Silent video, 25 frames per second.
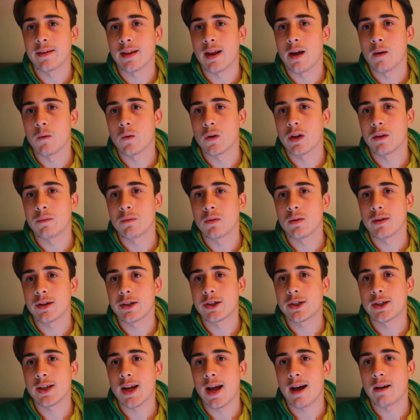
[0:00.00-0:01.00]
and I will give you a
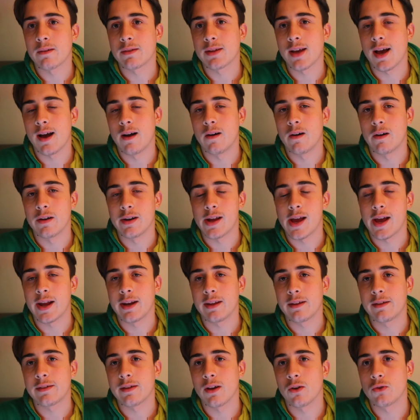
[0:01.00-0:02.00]
shout out on
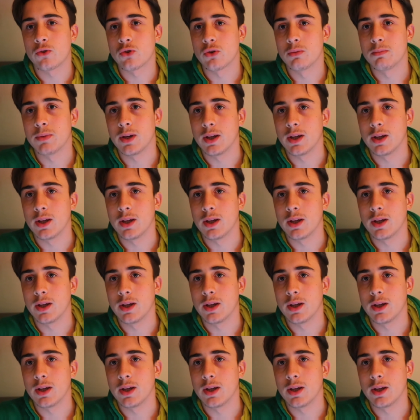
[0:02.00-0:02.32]
any social